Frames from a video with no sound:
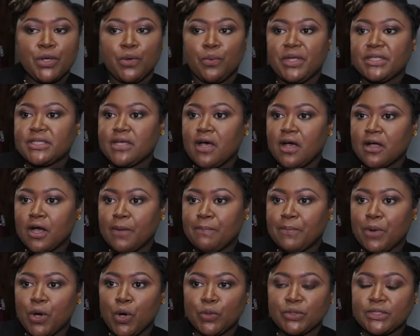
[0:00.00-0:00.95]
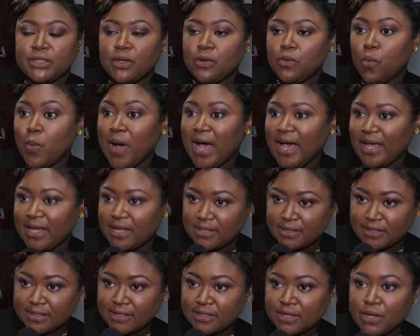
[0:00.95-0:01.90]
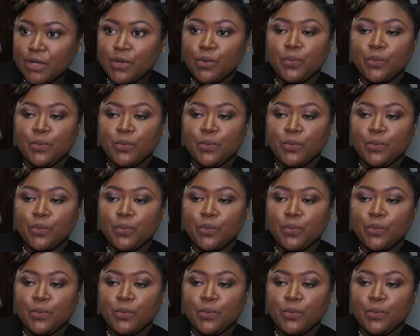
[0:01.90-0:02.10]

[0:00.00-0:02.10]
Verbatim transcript: We talk about wines.